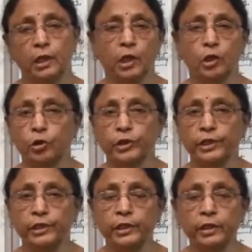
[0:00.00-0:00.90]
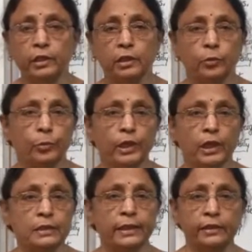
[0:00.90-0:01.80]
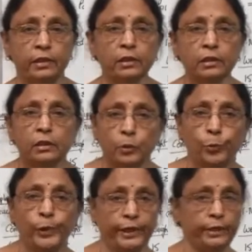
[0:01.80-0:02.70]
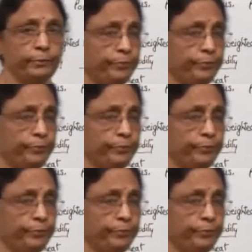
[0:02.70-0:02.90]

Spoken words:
accordingly we assign the weight.